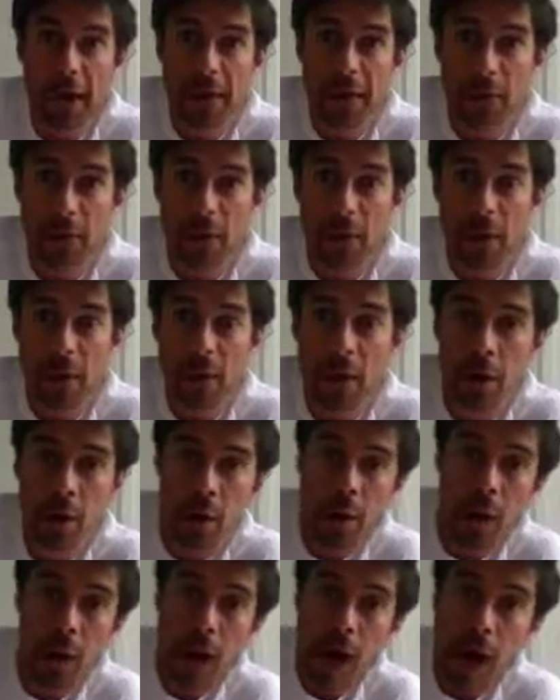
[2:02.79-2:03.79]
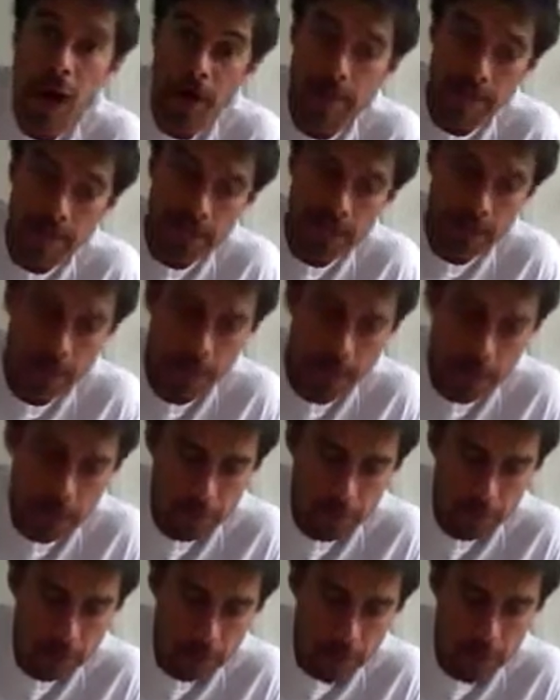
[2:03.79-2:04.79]
as well.
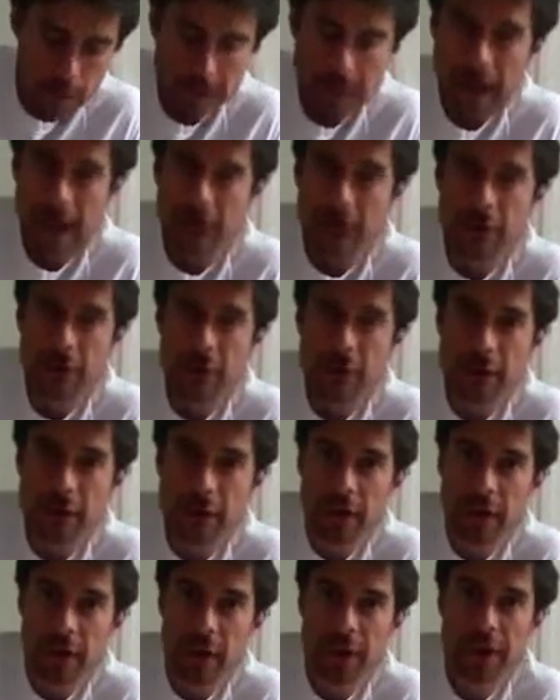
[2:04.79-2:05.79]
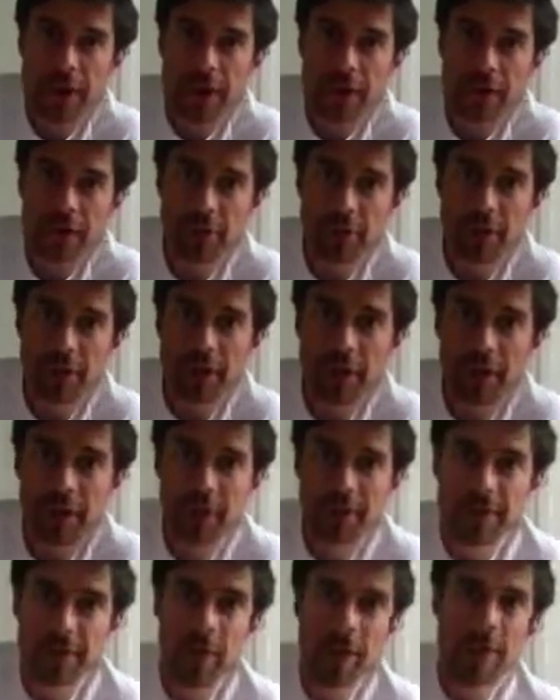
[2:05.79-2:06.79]
Here's how to use it, guys. Yeah, it's not particularly
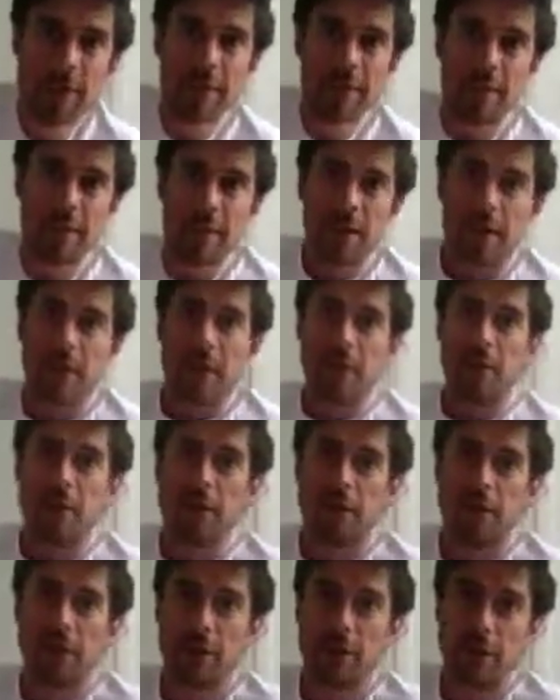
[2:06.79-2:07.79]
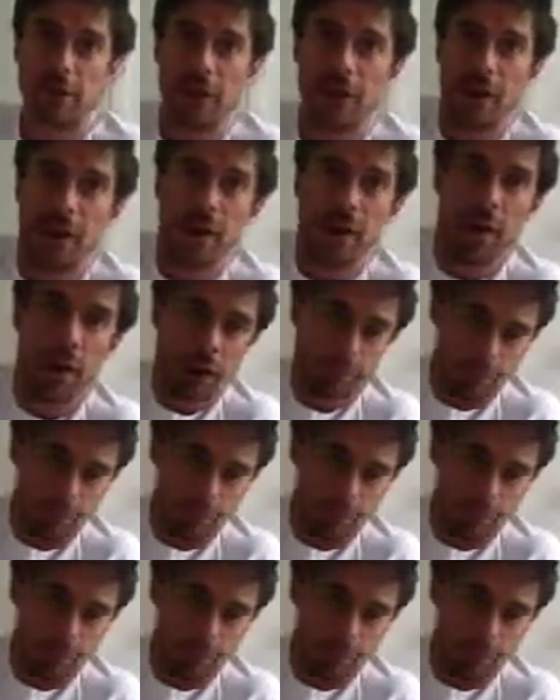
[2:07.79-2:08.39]
scientific. You're just going to